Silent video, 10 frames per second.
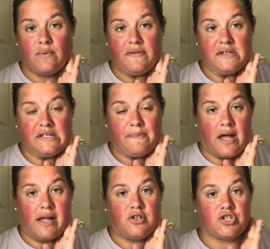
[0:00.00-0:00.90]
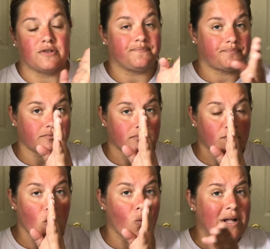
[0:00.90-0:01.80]
with the sponge,
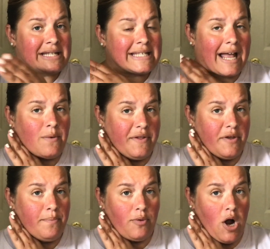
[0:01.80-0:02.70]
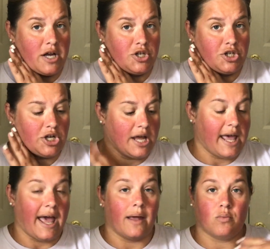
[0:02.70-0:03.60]
one side with a brush,
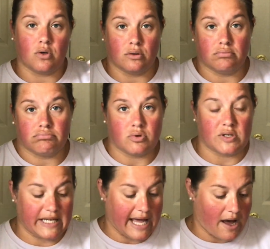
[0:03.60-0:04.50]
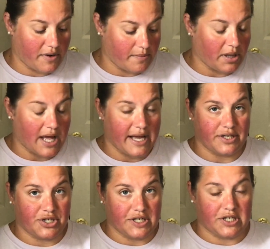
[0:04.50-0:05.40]
and we'll see how it
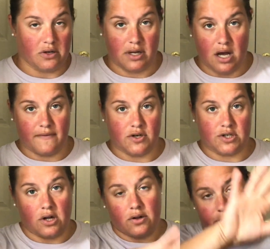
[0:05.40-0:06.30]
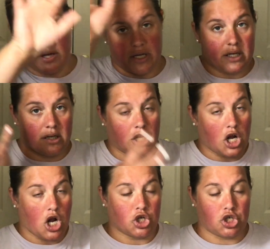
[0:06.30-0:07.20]
applies just so it covers all the
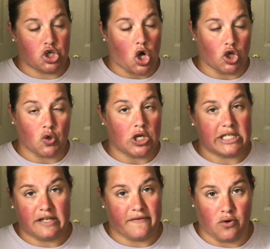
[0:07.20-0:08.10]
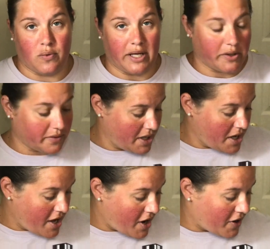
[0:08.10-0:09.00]
genres, if you will.
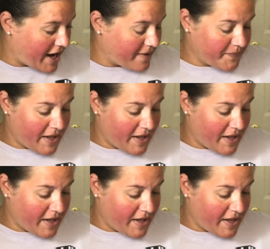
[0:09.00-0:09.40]
All right.